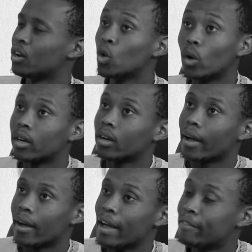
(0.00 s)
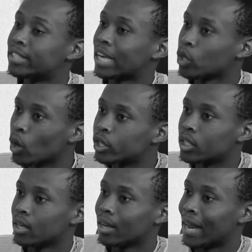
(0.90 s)
Look, if it's
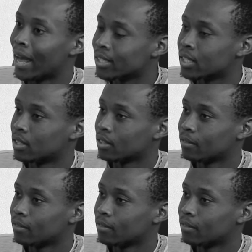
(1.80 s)
technology, it has it.